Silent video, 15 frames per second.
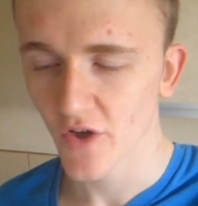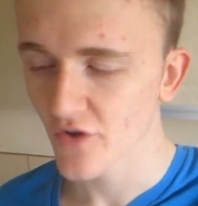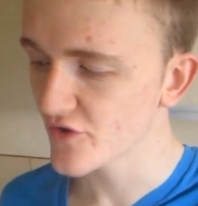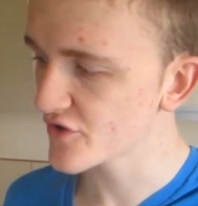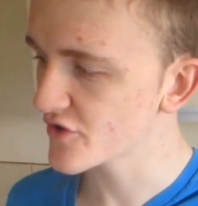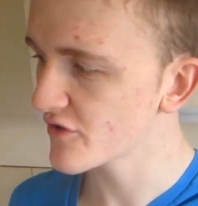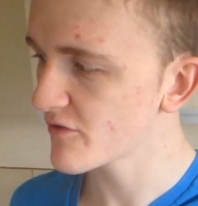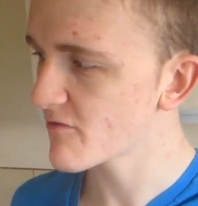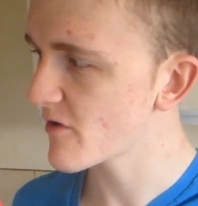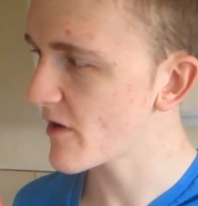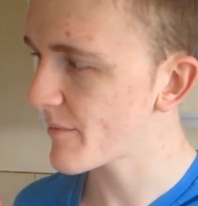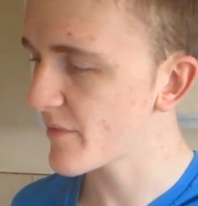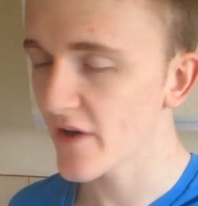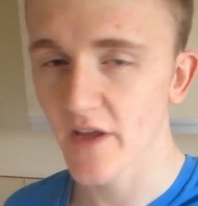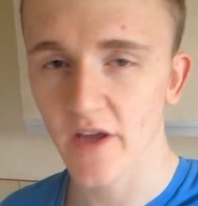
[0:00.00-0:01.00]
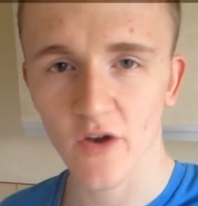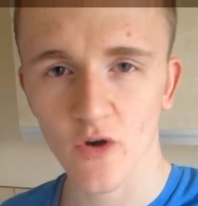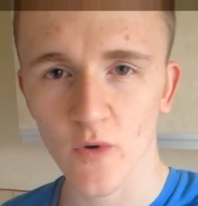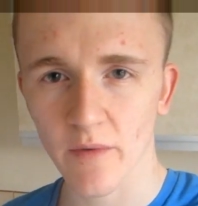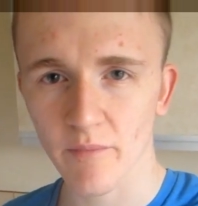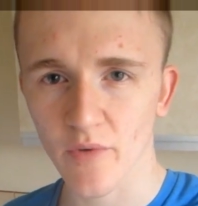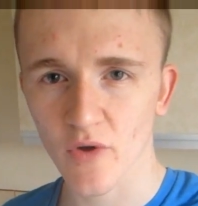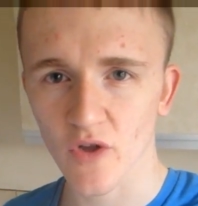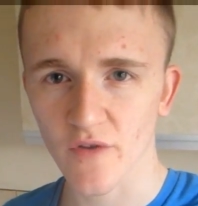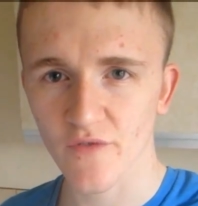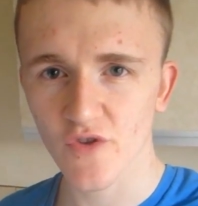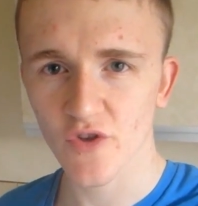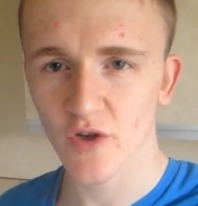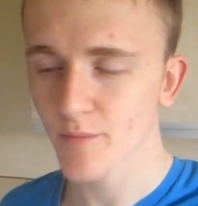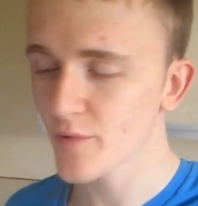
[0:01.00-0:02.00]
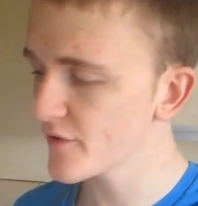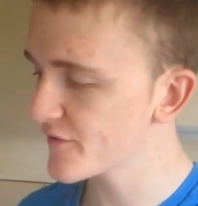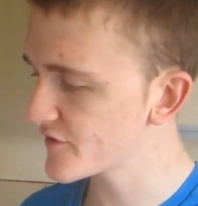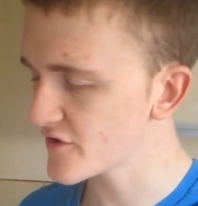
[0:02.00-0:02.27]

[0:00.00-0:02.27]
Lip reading: Just gonna grab a quick bowl of sugar puffs.